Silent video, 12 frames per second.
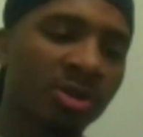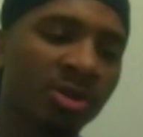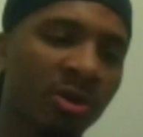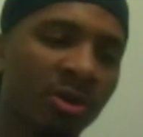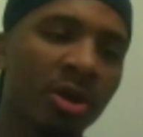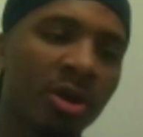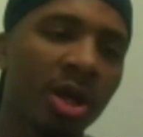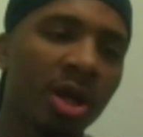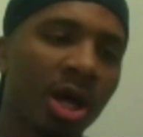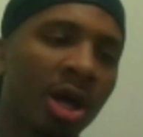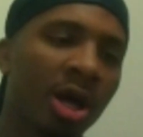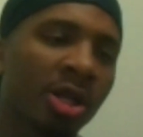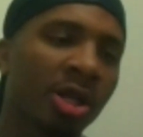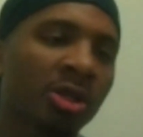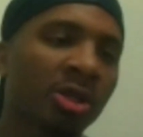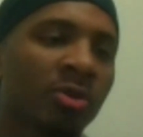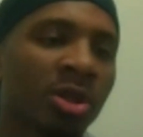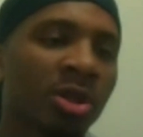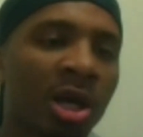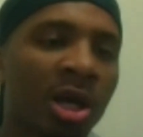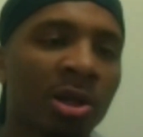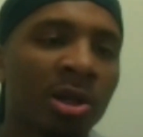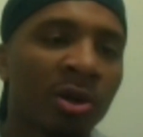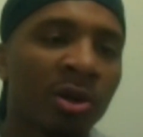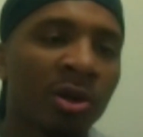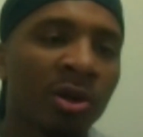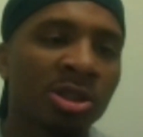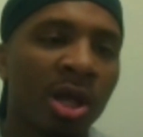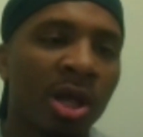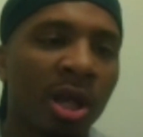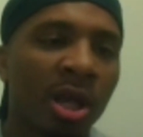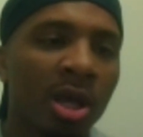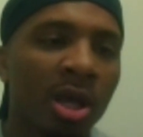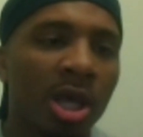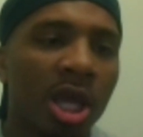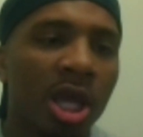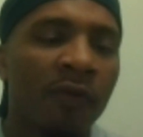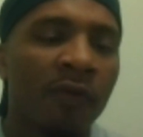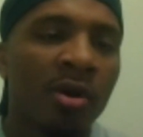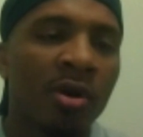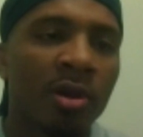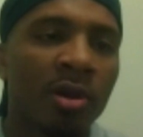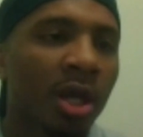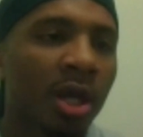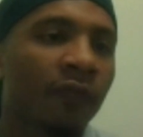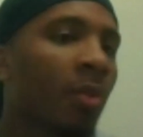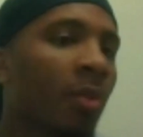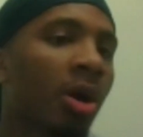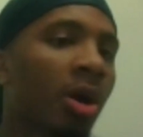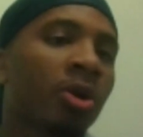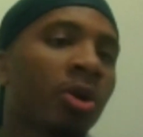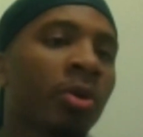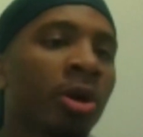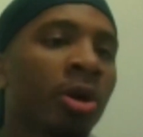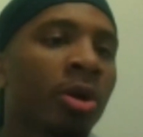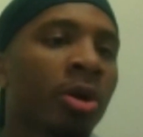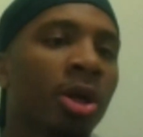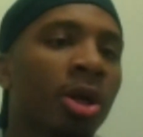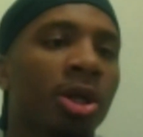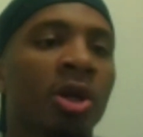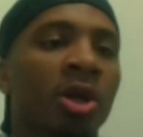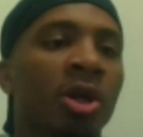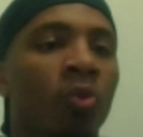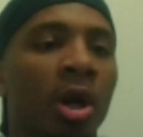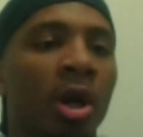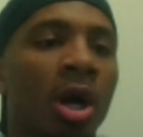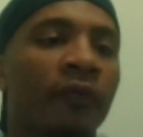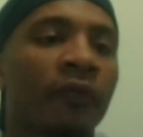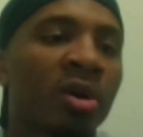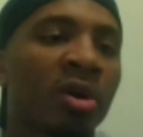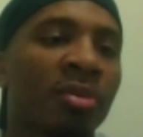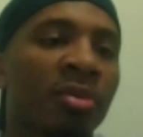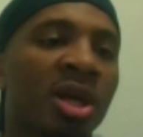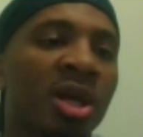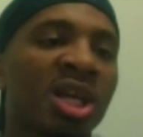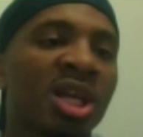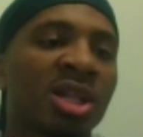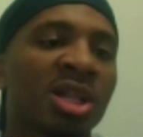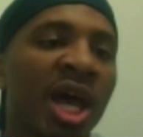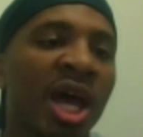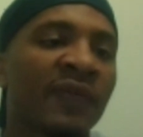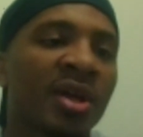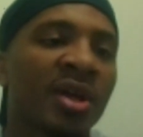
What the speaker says: So that's one thing I learned is just like even though like his football career didn't work out for him in his life,